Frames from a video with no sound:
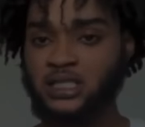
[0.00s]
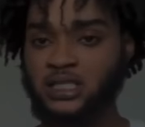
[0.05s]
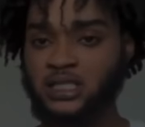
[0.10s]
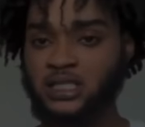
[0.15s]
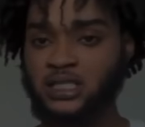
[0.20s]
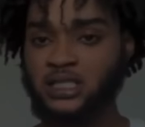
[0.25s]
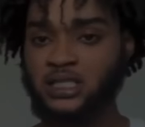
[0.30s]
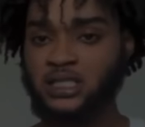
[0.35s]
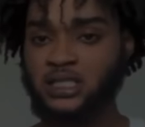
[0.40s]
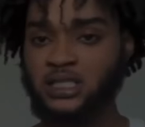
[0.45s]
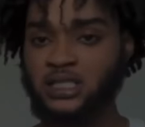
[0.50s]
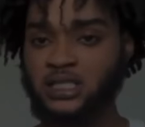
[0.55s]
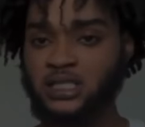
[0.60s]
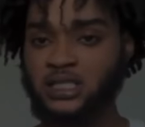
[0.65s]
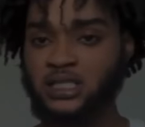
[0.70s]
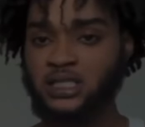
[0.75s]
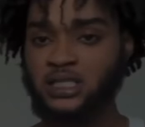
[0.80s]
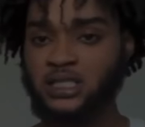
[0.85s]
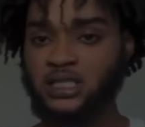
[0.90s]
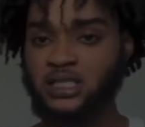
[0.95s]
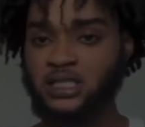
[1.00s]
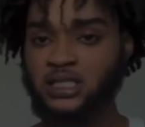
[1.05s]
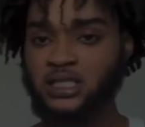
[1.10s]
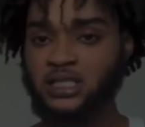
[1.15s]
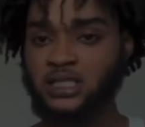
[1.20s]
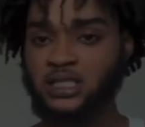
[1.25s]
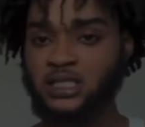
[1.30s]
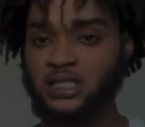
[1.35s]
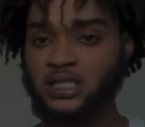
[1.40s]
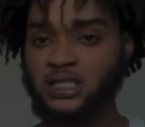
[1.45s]

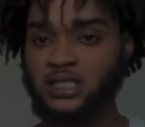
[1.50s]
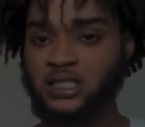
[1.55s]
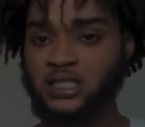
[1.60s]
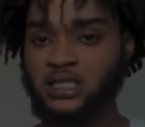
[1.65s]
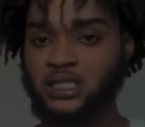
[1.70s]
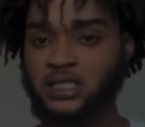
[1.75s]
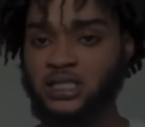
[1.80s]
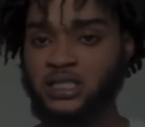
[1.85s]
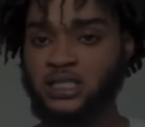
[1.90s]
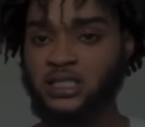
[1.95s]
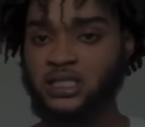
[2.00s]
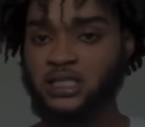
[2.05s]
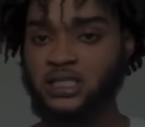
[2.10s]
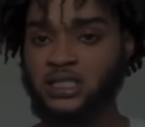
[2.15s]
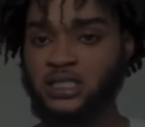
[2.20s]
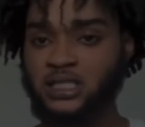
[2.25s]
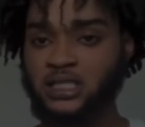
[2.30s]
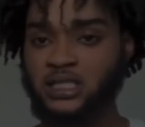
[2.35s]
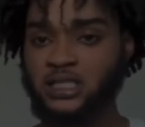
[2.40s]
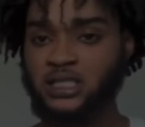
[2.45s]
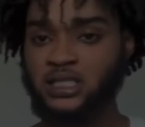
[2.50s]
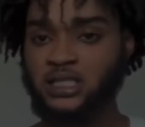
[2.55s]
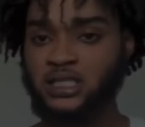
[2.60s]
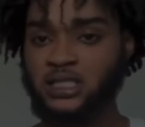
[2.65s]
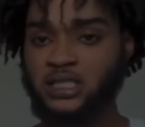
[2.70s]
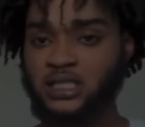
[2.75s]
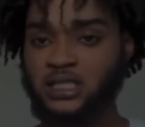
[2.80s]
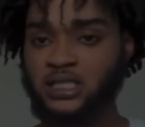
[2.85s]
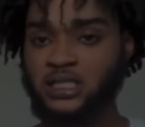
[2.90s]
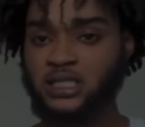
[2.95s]

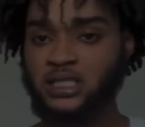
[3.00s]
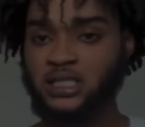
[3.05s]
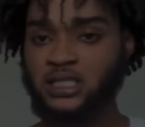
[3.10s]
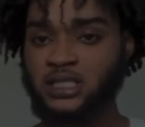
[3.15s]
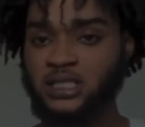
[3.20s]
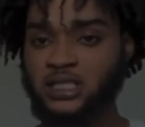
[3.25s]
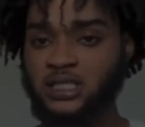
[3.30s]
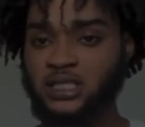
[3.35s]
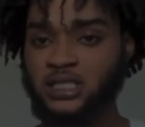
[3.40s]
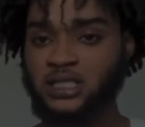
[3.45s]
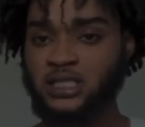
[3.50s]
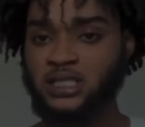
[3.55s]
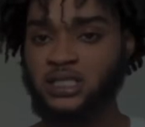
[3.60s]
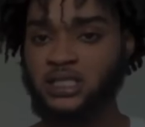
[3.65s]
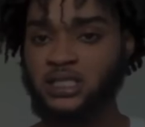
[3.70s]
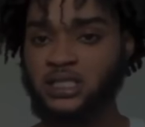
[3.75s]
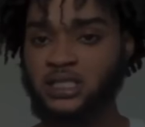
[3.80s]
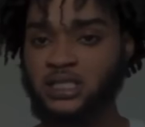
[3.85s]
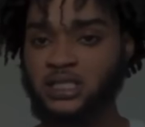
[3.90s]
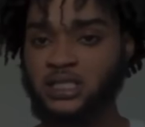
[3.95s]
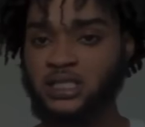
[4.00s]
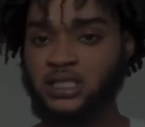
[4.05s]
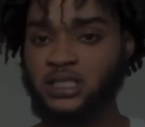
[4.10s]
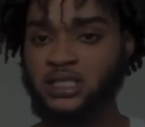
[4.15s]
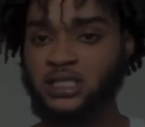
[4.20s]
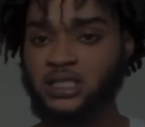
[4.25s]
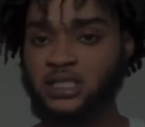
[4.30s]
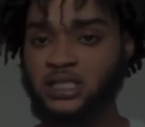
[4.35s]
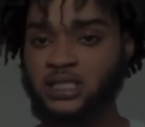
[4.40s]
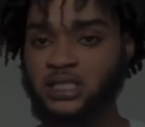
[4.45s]

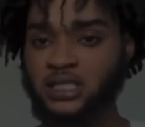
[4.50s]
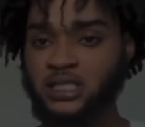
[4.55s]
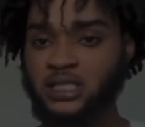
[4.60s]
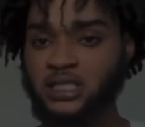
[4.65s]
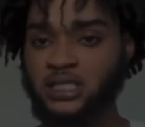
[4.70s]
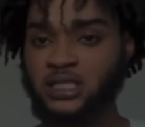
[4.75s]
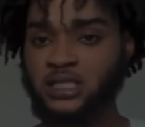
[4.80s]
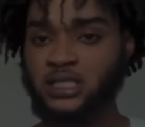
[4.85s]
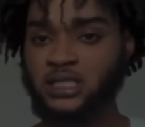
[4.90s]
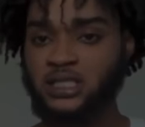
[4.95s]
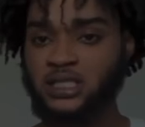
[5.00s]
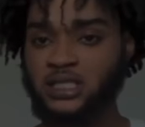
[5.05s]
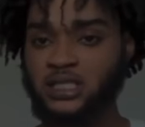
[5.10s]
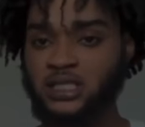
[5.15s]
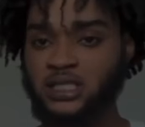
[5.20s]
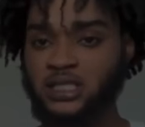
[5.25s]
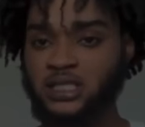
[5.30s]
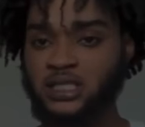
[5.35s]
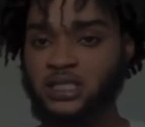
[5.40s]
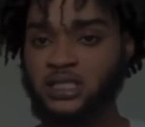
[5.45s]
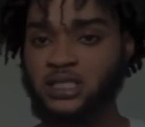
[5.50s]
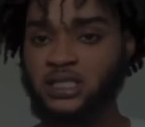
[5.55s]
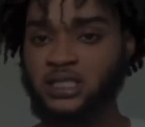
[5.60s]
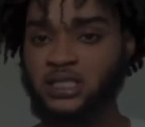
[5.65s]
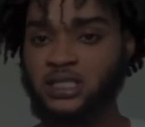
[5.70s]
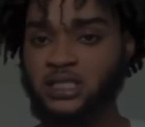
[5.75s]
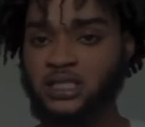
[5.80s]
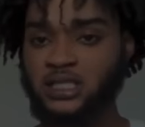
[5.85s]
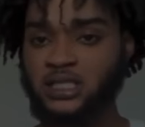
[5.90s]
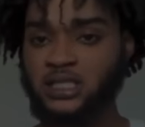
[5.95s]

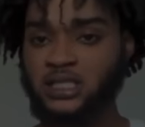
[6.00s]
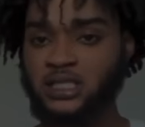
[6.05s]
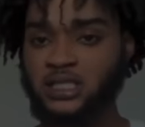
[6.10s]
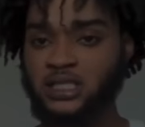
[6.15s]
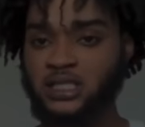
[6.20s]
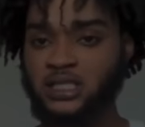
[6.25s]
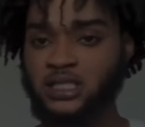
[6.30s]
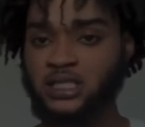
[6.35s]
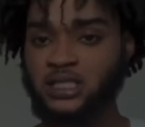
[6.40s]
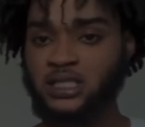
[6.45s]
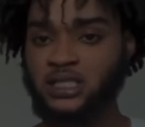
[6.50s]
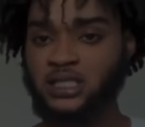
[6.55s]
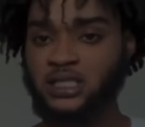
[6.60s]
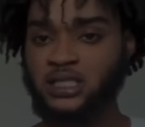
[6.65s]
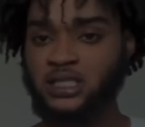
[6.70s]
[no speech]